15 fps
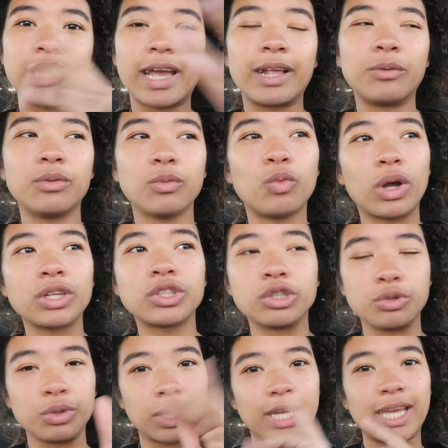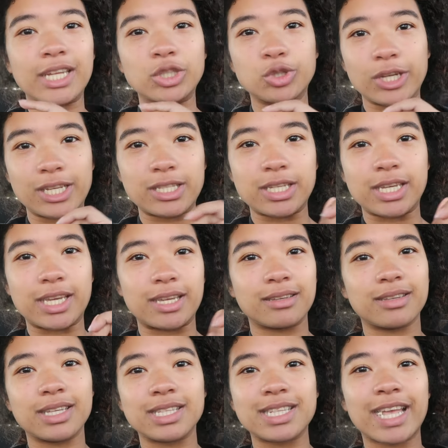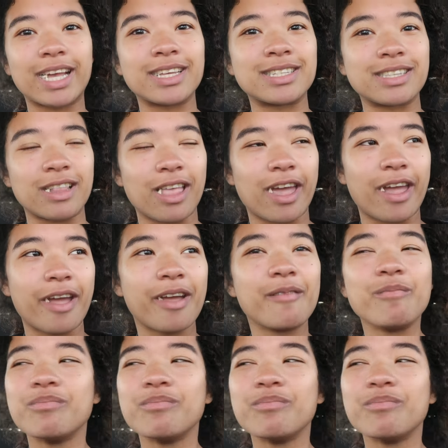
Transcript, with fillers: I watch The Rookie and drink tea. It's like a slay.